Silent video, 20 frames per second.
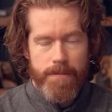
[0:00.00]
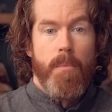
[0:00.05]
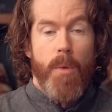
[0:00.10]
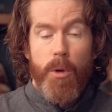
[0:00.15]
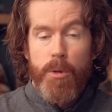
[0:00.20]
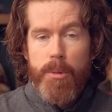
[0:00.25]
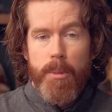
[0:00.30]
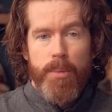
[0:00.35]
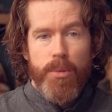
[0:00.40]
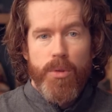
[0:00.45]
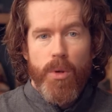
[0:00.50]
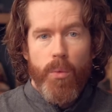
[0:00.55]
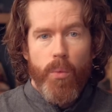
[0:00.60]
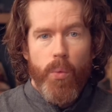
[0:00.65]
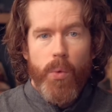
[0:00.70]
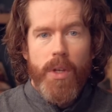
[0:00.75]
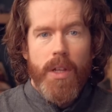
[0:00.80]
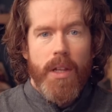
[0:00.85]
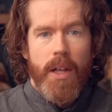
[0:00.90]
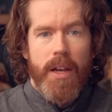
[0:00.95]
Most people don't
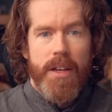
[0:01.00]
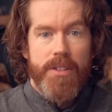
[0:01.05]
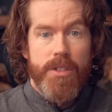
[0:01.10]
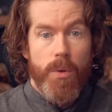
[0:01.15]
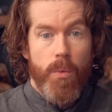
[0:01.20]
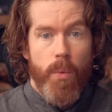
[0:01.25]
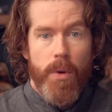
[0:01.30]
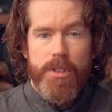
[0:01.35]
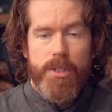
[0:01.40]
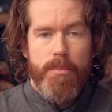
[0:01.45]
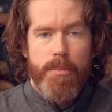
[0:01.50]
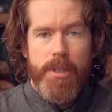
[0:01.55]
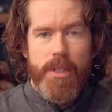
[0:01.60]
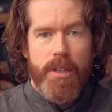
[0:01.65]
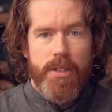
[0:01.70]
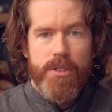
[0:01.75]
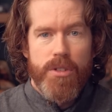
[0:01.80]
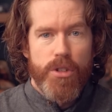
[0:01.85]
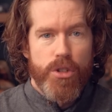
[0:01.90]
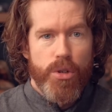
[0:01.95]
realize it wasn't
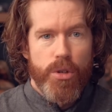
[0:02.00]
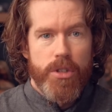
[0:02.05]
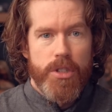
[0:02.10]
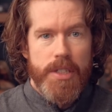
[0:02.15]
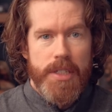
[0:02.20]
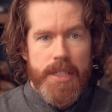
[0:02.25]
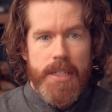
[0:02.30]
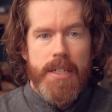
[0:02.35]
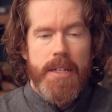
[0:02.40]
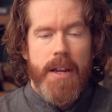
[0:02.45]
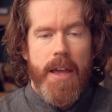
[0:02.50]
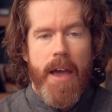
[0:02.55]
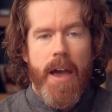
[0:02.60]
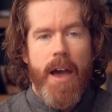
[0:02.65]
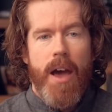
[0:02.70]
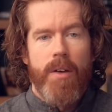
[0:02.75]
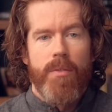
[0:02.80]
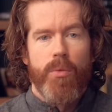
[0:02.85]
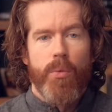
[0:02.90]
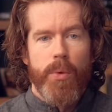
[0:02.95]
because the church didn't
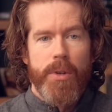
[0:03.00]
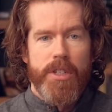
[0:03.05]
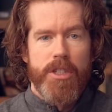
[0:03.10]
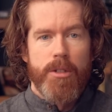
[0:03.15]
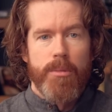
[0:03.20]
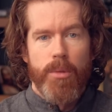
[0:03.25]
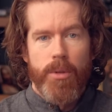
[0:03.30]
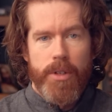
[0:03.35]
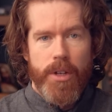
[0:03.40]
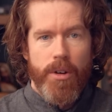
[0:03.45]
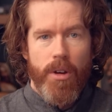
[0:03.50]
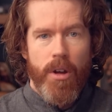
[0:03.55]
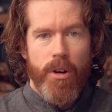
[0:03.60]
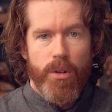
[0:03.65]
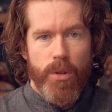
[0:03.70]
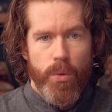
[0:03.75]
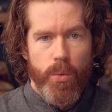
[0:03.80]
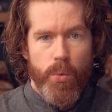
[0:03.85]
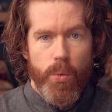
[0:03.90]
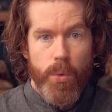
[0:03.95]
have reasonable
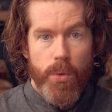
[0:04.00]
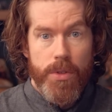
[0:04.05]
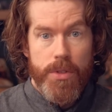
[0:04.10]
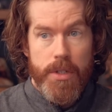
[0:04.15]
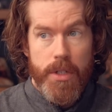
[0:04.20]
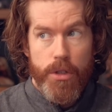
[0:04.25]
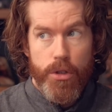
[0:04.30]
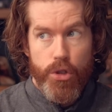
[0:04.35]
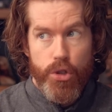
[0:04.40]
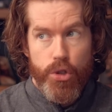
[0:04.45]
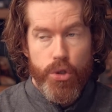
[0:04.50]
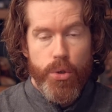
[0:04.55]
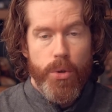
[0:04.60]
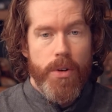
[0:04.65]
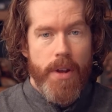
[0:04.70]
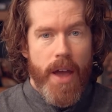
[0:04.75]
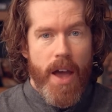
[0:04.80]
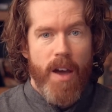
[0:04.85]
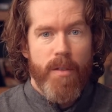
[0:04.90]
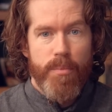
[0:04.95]
canonical rules that
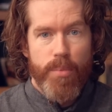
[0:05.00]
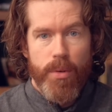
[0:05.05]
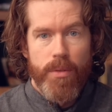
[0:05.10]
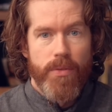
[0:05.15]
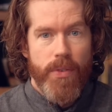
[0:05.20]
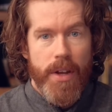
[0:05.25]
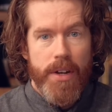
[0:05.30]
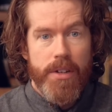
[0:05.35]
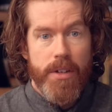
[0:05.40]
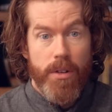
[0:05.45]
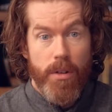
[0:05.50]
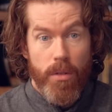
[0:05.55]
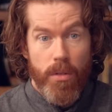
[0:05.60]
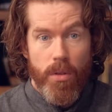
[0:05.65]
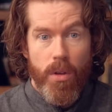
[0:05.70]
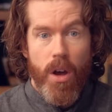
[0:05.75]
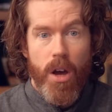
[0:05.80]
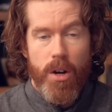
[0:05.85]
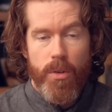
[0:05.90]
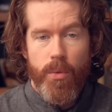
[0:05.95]
should have prevented a
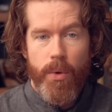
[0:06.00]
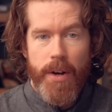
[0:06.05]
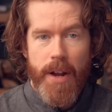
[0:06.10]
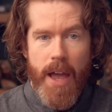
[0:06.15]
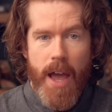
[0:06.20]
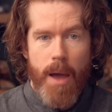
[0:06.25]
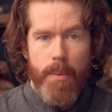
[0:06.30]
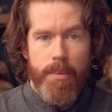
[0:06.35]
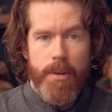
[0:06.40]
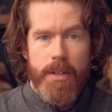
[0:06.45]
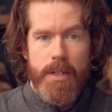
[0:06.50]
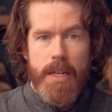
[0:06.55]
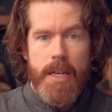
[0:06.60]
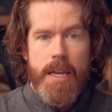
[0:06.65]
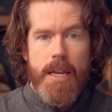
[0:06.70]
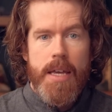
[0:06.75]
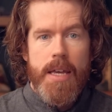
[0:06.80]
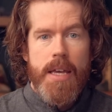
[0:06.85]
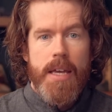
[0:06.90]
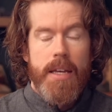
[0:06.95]
lot of what happened.
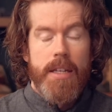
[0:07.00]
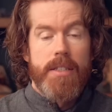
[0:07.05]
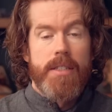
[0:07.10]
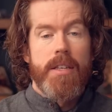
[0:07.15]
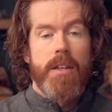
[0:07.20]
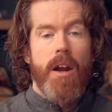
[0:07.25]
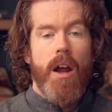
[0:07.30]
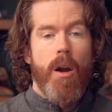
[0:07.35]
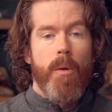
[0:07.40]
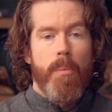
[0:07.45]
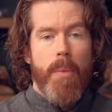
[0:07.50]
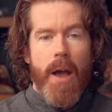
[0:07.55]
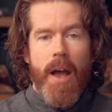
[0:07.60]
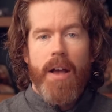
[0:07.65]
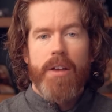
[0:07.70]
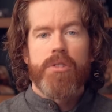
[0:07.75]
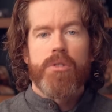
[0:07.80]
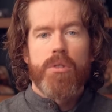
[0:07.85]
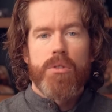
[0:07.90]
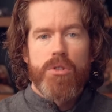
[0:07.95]
It's that our
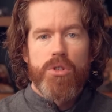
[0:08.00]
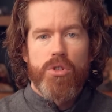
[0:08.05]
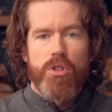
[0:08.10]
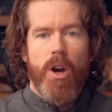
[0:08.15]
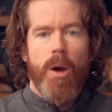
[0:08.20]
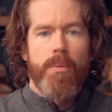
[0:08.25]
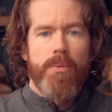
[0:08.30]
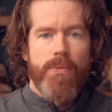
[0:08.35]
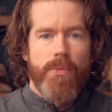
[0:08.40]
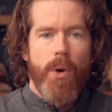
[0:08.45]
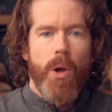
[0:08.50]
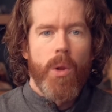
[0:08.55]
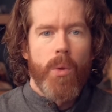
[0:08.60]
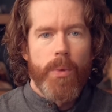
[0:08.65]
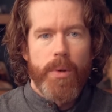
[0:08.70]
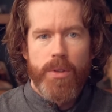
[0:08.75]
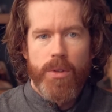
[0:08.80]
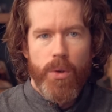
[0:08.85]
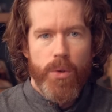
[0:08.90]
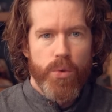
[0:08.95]
pastors stopped
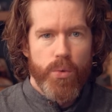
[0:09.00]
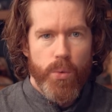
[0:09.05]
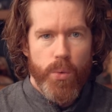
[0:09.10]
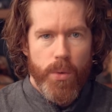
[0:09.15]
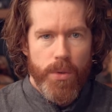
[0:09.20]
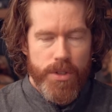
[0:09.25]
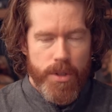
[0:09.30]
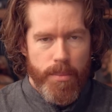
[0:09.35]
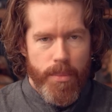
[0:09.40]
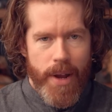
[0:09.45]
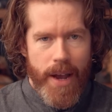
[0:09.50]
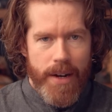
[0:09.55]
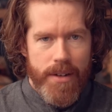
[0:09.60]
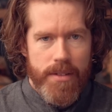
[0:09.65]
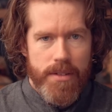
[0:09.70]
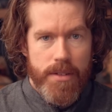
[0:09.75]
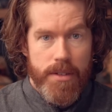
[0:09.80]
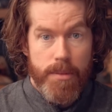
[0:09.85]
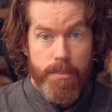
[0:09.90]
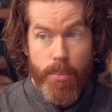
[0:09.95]
following those rules and
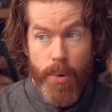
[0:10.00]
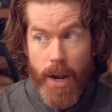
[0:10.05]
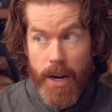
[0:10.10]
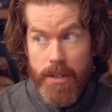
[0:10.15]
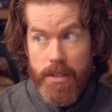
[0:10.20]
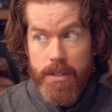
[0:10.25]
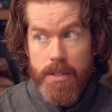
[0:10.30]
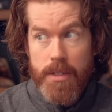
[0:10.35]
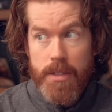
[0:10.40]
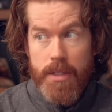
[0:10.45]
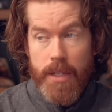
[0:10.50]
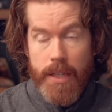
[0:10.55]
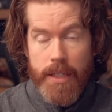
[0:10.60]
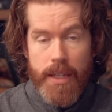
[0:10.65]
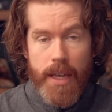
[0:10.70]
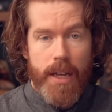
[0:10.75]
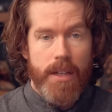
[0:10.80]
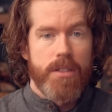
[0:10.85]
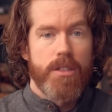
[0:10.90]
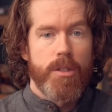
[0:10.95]
practices like
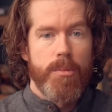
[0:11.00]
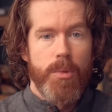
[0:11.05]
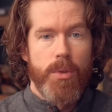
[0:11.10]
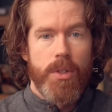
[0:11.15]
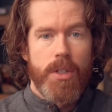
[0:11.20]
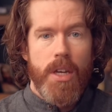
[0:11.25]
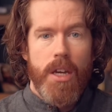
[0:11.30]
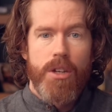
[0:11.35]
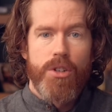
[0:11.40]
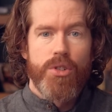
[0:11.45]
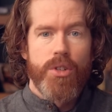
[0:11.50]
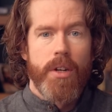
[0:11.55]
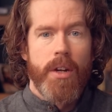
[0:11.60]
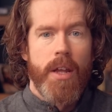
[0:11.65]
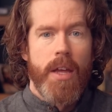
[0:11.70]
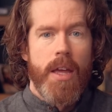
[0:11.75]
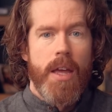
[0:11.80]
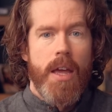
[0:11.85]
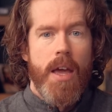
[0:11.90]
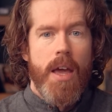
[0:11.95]
excommunication,
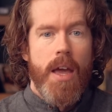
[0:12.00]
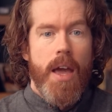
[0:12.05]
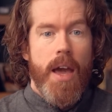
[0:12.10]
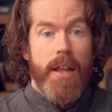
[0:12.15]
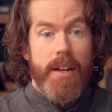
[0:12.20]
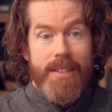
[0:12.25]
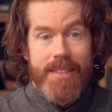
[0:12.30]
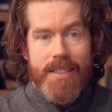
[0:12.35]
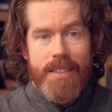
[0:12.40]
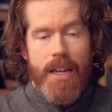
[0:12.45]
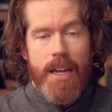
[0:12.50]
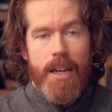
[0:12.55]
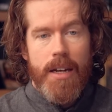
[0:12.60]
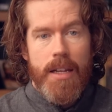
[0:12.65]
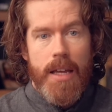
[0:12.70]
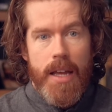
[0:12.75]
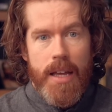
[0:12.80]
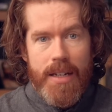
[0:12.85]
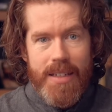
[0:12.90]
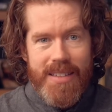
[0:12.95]
and
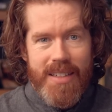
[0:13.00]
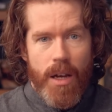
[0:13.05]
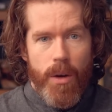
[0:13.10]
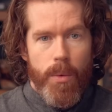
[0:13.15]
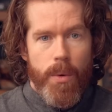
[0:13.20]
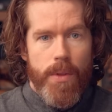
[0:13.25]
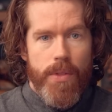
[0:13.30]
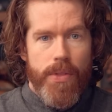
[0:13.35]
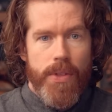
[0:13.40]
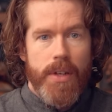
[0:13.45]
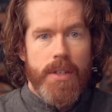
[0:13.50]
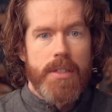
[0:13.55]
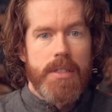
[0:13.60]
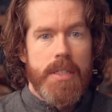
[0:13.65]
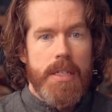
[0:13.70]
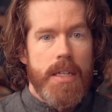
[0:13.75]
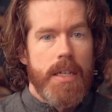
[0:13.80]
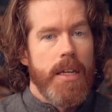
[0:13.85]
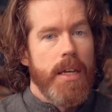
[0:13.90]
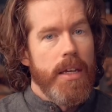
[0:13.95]
instead dealt with
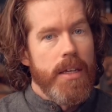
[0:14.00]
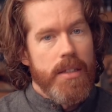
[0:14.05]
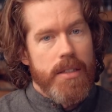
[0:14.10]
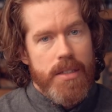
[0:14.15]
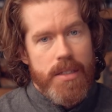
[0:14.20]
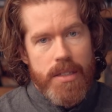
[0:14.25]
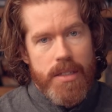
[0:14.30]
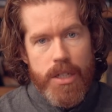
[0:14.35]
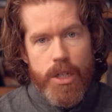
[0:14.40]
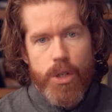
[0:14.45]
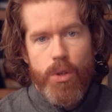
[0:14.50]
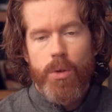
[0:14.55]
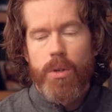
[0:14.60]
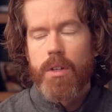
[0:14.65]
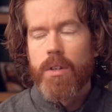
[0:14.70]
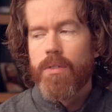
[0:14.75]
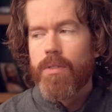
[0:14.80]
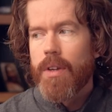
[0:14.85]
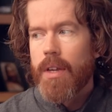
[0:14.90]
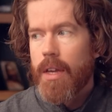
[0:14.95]
things in a
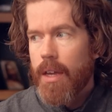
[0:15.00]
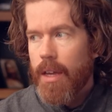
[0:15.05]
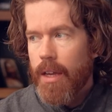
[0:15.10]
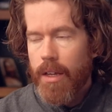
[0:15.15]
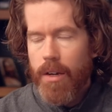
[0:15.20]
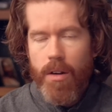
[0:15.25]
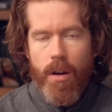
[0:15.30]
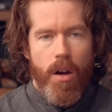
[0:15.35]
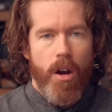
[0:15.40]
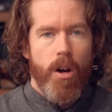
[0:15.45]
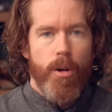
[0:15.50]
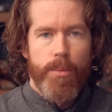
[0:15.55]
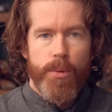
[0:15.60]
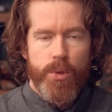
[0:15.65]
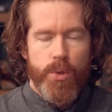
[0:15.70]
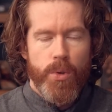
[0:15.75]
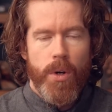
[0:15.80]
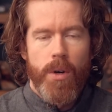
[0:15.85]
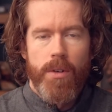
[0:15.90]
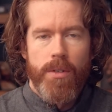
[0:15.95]
secretive and
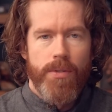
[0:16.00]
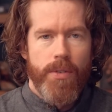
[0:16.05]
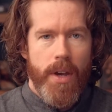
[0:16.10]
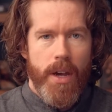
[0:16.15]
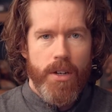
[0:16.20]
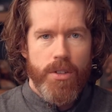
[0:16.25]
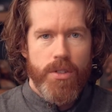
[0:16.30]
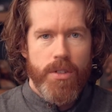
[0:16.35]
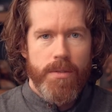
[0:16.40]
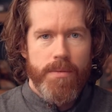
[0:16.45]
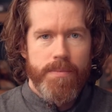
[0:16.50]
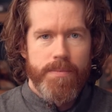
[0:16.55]
arbitrary fashion.